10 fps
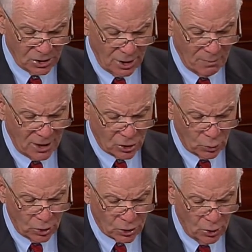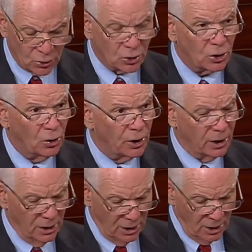They make sure Social Security,
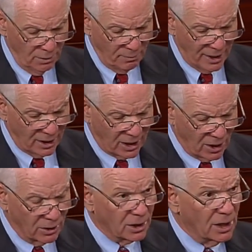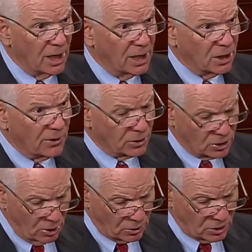Medicare, and other
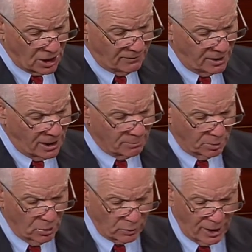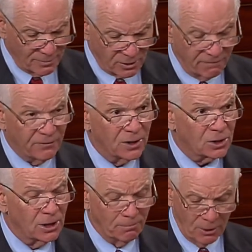social safety net programs are
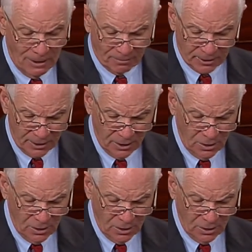functioning properly.